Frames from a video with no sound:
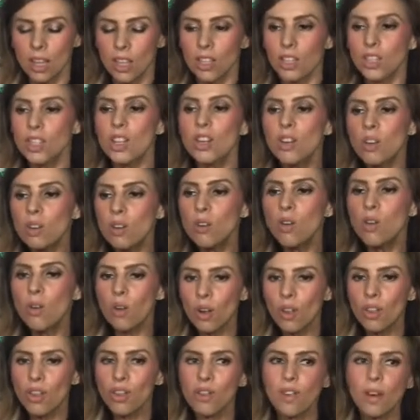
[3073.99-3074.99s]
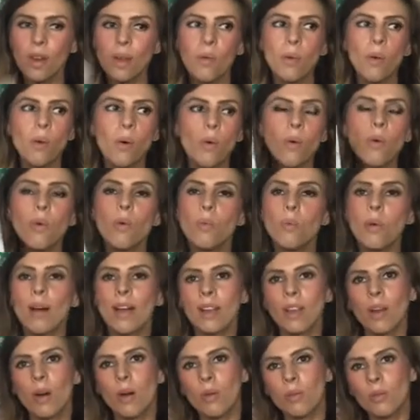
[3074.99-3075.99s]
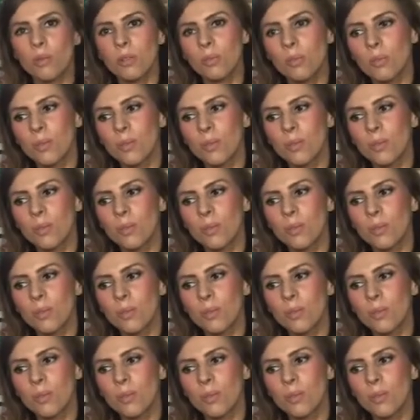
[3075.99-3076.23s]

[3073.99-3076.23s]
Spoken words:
to look through all my old